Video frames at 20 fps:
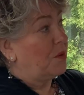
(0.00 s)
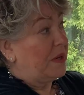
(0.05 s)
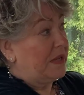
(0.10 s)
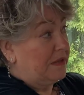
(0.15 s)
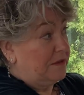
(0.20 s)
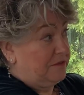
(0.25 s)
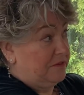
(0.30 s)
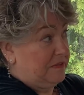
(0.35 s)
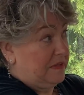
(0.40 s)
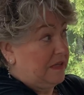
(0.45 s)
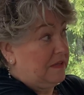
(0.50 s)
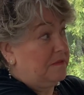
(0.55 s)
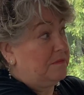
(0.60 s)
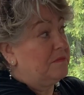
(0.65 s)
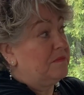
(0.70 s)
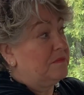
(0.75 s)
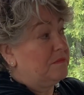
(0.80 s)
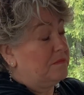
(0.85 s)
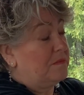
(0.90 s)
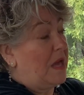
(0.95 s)

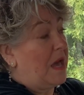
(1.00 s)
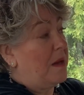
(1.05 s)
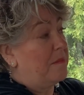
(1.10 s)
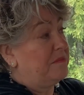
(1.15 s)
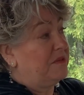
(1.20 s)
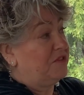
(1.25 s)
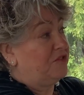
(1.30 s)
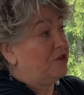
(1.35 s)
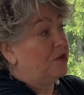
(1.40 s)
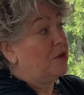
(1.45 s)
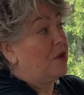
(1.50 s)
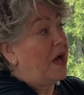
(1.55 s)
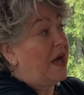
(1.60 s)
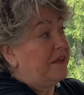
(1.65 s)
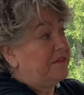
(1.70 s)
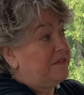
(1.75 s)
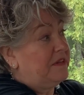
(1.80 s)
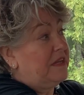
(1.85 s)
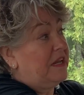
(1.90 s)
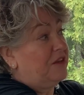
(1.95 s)
Mr.
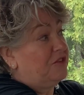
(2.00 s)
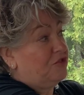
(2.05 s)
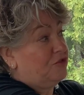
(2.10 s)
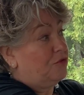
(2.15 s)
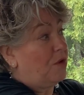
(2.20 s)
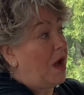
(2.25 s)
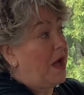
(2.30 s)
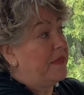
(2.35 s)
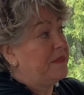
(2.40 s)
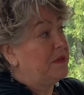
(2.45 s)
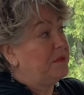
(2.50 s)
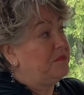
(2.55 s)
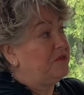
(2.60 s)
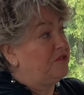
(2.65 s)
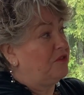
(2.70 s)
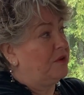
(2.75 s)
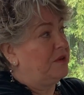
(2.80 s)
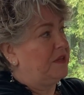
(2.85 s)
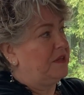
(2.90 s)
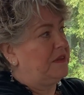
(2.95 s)
Lawson has drawn them
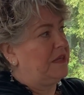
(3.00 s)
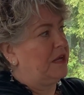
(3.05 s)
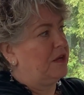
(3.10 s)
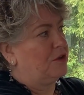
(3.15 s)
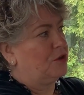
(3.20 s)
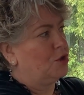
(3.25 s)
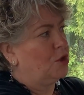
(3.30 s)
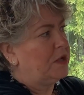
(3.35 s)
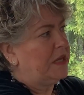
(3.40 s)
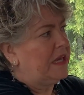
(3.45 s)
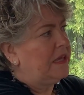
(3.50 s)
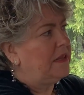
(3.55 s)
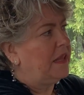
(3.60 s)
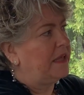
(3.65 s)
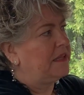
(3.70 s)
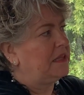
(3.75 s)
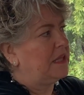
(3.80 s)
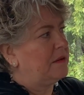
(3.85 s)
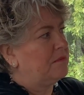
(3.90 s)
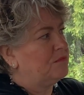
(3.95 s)
so that they're looking
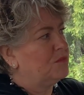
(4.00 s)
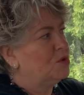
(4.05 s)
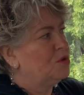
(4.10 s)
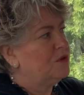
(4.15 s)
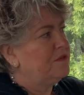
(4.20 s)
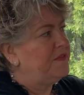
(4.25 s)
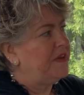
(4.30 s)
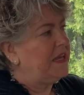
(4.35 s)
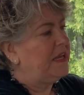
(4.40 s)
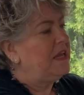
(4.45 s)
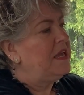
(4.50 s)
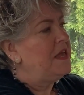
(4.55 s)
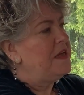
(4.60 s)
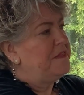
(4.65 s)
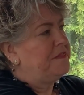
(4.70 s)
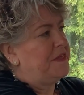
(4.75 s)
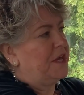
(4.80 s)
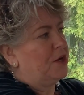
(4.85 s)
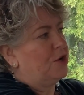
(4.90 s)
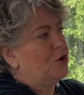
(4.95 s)
like they're moving.
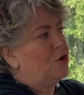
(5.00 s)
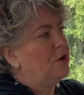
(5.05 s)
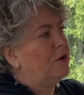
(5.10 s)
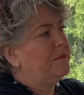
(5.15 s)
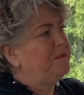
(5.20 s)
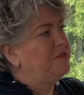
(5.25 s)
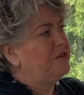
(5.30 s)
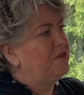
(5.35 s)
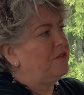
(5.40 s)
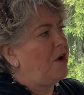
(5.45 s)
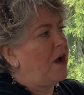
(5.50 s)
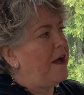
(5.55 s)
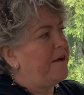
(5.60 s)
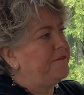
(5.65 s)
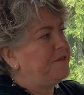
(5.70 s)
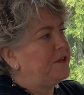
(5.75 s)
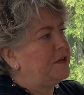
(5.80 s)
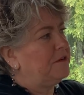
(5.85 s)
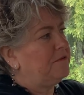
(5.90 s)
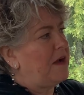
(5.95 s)
Their hooves are
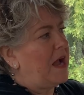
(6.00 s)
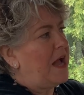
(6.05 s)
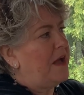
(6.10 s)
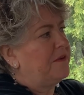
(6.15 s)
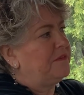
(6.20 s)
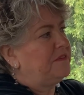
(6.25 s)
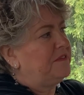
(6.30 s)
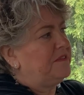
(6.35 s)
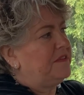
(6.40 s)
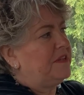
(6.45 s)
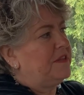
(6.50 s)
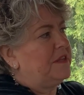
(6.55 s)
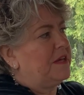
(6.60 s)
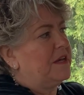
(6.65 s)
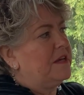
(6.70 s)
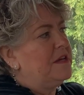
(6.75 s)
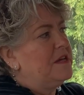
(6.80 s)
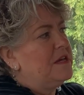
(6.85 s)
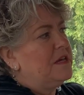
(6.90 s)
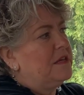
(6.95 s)
off the ground. See
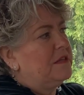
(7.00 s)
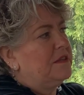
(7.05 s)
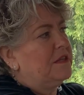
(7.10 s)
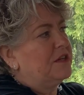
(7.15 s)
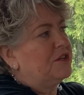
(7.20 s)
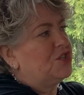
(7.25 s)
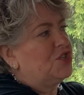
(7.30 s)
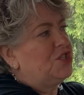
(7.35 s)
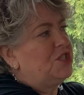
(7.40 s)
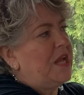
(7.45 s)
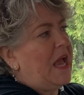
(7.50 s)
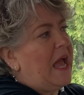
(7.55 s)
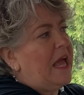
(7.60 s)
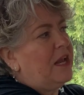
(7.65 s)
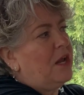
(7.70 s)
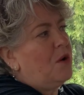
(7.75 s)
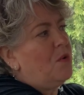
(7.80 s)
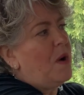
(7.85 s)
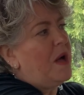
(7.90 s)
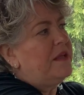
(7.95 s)
the
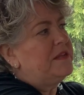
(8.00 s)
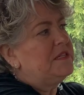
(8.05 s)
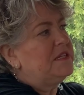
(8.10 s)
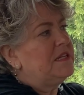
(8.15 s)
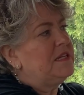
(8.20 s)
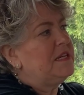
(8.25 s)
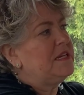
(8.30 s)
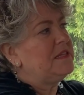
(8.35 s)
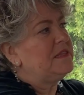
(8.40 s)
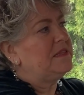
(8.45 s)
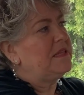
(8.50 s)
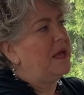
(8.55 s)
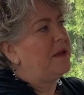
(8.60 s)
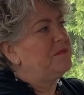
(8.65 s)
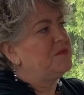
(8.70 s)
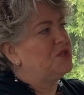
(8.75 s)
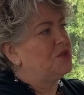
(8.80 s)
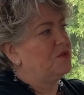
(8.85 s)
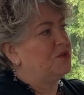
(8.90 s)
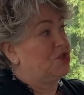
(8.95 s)
shadow underneath
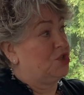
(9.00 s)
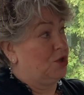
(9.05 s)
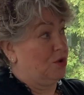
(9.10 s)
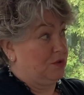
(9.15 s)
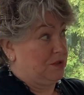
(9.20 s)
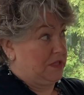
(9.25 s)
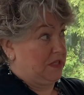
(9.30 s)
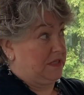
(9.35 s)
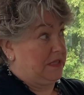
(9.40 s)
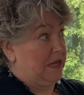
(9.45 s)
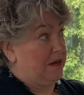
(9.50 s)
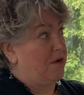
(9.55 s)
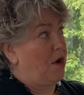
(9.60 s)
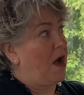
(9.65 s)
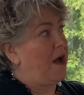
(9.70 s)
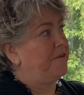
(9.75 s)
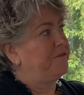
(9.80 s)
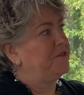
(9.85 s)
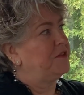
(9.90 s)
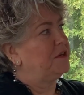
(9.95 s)
them, so it shows that they're
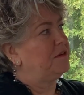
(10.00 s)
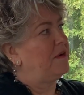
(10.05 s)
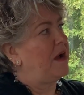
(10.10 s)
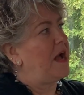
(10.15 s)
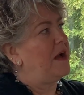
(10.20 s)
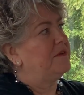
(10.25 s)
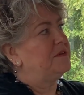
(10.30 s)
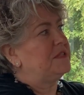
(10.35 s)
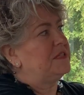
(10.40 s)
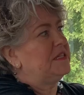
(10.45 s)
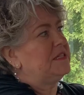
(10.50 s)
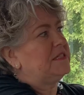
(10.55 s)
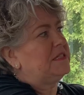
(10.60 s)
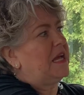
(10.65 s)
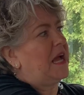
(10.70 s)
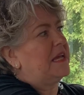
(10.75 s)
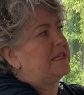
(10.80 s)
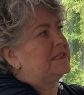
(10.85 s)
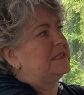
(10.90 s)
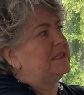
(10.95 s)
off the ground. This
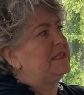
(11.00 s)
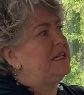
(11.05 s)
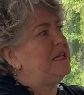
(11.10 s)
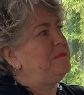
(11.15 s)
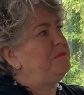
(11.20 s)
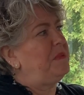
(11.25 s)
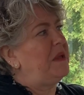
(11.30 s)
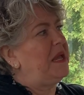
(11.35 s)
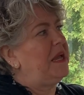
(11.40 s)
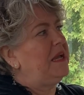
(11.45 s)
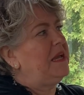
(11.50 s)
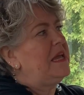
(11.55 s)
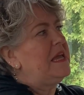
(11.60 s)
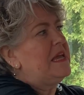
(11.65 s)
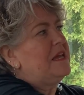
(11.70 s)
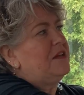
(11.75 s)
guy's leaping,